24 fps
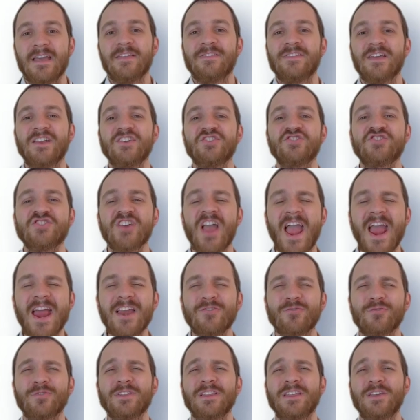then
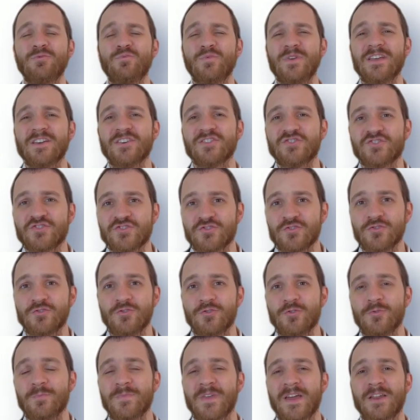generally we
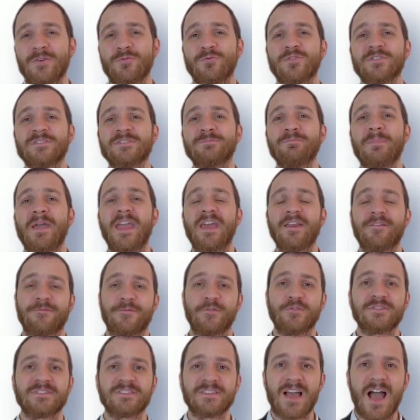assume that it was made
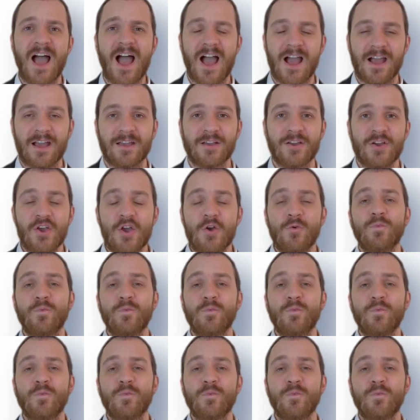for schach,